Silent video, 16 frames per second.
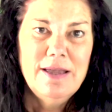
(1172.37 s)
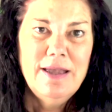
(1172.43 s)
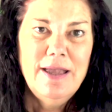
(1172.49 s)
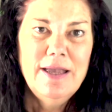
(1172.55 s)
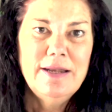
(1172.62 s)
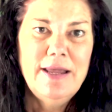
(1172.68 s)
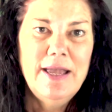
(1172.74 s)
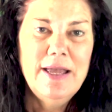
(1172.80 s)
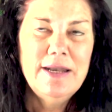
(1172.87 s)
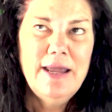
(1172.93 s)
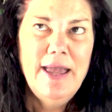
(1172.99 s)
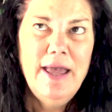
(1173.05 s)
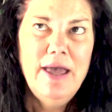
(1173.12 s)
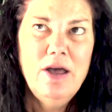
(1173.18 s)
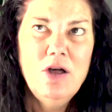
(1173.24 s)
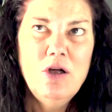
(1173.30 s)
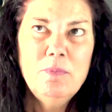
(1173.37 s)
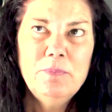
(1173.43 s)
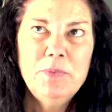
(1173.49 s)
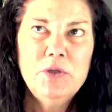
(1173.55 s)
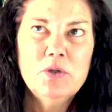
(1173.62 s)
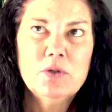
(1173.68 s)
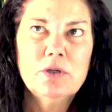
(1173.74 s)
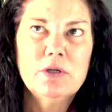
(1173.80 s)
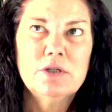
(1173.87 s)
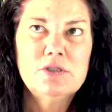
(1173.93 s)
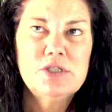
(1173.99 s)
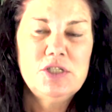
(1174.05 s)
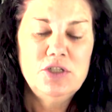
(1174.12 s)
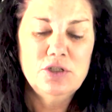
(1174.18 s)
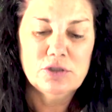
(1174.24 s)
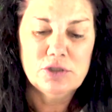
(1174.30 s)
and help your
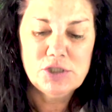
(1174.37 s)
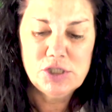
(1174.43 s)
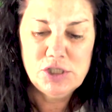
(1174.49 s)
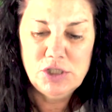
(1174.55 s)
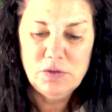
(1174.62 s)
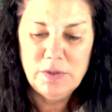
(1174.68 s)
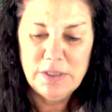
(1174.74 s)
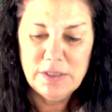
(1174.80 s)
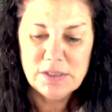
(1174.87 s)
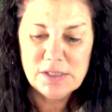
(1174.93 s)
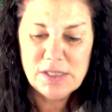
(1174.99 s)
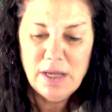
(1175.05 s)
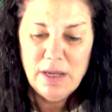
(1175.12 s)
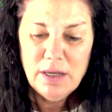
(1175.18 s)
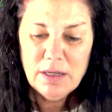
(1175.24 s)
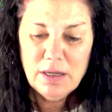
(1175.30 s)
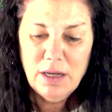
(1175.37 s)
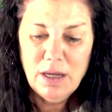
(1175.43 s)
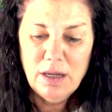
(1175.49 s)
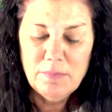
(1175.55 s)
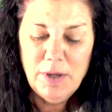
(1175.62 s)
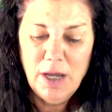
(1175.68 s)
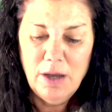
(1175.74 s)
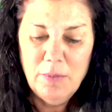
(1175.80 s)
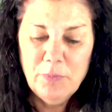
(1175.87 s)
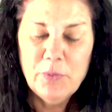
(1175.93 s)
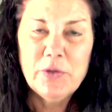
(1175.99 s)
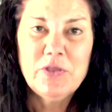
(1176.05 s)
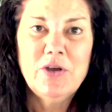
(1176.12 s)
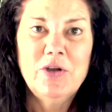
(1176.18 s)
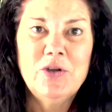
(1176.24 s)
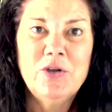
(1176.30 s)
students come up
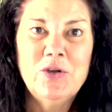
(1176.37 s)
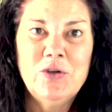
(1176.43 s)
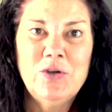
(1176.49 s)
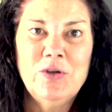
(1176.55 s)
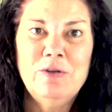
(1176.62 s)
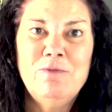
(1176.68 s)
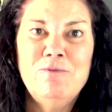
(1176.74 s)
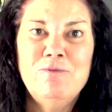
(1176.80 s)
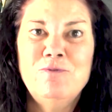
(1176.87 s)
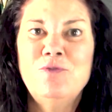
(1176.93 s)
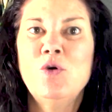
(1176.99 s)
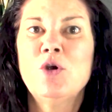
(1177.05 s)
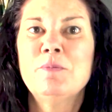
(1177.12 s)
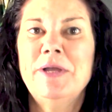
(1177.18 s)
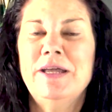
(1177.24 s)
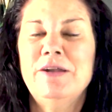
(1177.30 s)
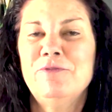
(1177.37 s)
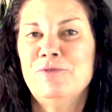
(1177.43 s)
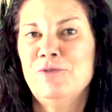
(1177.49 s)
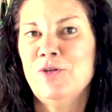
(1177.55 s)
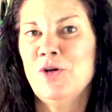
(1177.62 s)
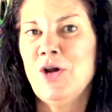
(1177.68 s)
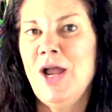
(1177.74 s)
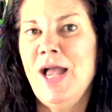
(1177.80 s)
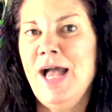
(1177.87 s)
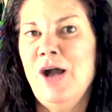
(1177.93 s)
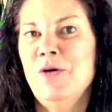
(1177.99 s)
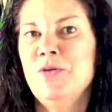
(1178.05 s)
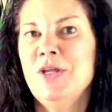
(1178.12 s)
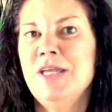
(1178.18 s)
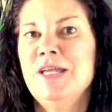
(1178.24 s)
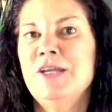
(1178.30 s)
with a good format for
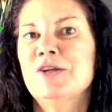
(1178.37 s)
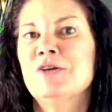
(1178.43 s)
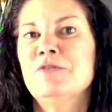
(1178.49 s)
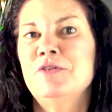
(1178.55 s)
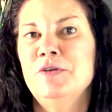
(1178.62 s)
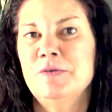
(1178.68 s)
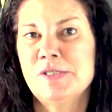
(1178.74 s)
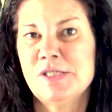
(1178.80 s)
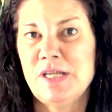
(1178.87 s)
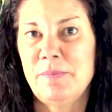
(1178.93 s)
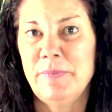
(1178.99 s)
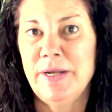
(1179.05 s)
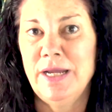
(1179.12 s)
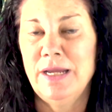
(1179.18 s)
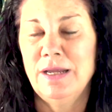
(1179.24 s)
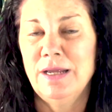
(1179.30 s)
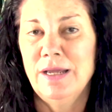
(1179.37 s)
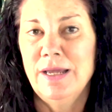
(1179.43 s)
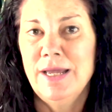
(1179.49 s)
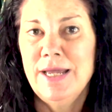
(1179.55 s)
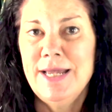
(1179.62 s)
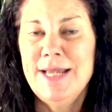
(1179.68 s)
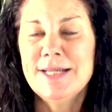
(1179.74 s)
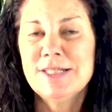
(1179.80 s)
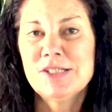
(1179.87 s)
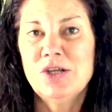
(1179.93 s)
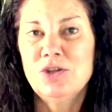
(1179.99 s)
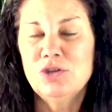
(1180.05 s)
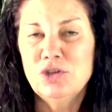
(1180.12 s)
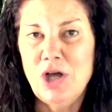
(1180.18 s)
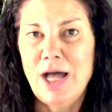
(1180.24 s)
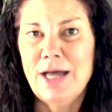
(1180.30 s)
how to interview somebody. It's a
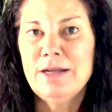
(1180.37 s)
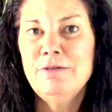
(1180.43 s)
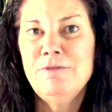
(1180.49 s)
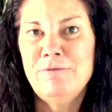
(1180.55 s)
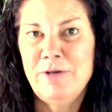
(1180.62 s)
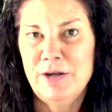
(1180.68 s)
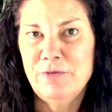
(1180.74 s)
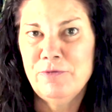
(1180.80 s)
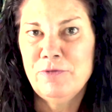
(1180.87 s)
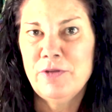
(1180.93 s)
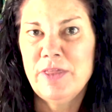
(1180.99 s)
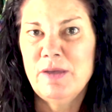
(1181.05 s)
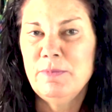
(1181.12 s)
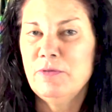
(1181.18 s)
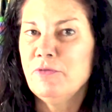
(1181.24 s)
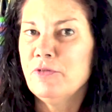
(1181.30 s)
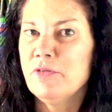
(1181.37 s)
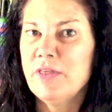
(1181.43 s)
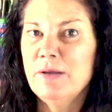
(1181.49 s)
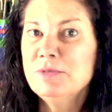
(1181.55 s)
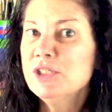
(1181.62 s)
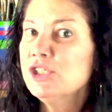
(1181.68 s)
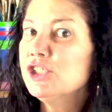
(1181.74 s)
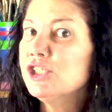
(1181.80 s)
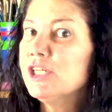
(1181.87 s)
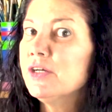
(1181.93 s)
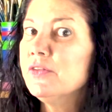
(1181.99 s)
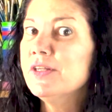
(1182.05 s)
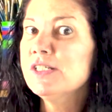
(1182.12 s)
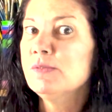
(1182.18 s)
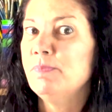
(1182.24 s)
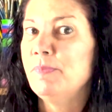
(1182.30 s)
lot of fun for them, and for them to share
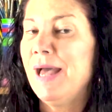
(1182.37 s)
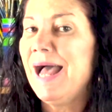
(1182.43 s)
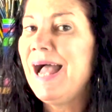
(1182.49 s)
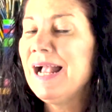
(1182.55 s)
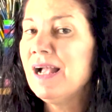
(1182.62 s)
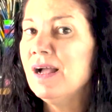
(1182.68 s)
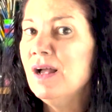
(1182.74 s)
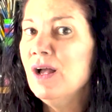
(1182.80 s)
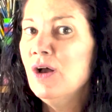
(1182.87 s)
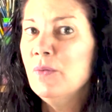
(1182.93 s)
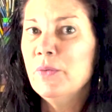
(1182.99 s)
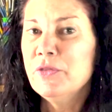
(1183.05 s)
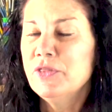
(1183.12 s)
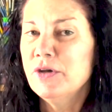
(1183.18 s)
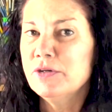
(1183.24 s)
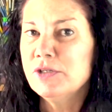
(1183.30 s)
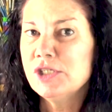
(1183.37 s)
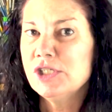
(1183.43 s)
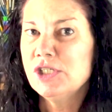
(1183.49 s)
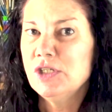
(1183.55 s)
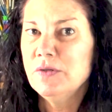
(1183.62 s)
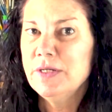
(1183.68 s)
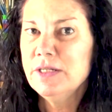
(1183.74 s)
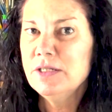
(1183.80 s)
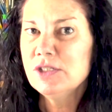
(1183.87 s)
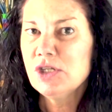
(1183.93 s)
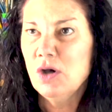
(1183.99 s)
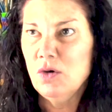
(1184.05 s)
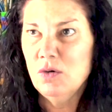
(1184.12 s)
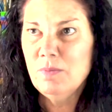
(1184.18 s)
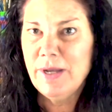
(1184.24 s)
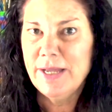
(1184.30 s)
this back with those students,
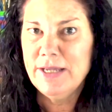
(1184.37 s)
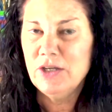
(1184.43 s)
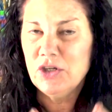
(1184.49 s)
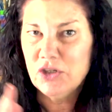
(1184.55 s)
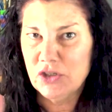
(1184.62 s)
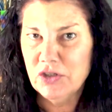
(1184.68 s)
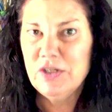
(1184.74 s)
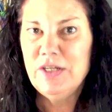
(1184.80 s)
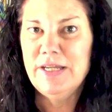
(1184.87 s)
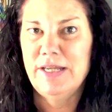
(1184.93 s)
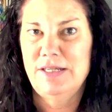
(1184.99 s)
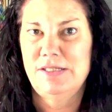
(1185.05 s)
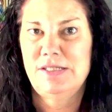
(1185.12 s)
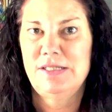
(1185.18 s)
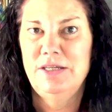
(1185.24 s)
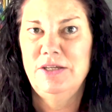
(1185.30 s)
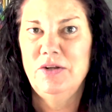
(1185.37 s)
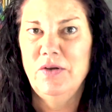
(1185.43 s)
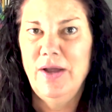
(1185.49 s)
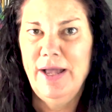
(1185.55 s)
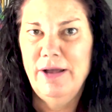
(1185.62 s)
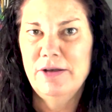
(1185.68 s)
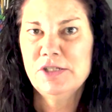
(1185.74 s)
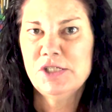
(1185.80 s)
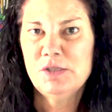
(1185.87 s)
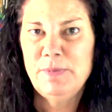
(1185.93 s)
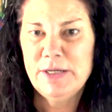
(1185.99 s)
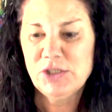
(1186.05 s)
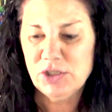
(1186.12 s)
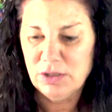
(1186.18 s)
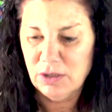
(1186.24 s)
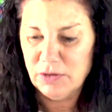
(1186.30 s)
oh my goodness, how
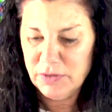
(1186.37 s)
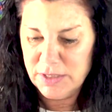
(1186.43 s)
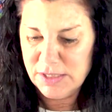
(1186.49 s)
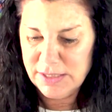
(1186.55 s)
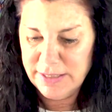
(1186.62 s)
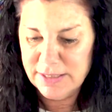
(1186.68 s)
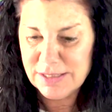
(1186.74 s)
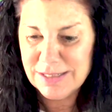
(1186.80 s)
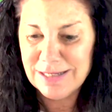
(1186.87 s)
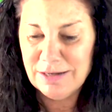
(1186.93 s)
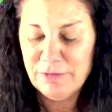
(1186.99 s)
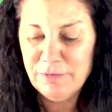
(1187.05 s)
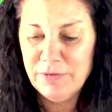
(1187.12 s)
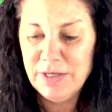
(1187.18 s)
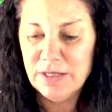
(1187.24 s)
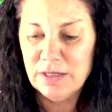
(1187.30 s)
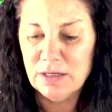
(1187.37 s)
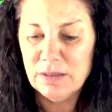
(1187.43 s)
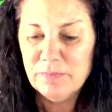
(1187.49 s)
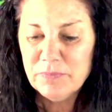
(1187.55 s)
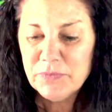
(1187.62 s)
special are these kids going to feel?